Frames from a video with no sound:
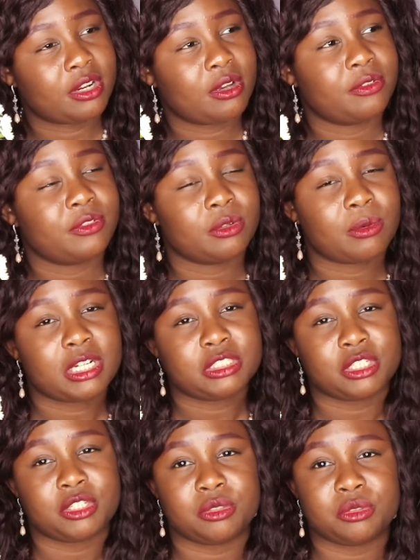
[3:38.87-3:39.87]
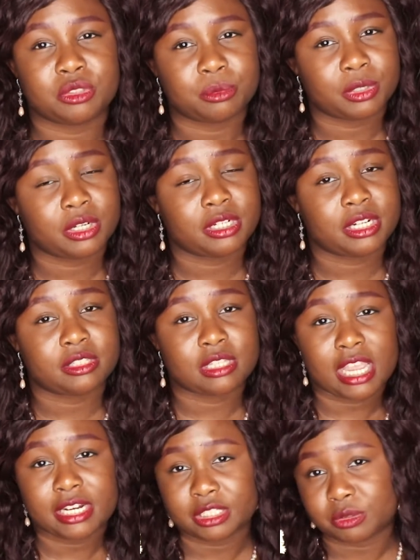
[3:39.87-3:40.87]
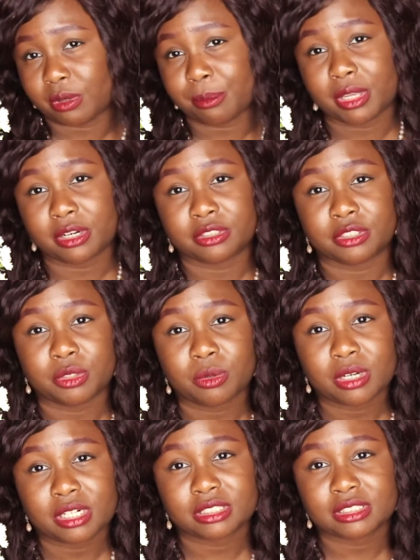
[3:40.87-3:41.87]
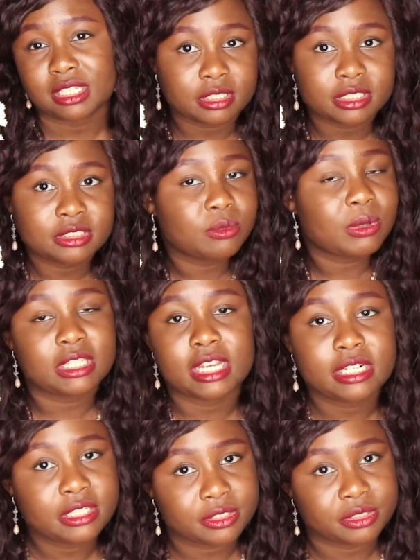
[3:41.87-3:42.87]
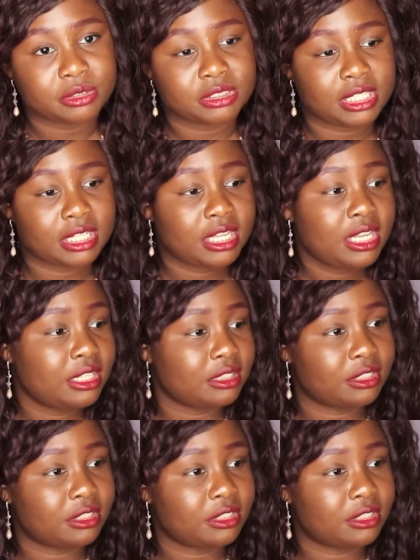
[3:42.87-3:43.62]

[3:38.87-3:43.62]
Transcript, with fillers: You know, if you're watching a YouTuber and their lighting is way better than yours, look into what lighting they're using.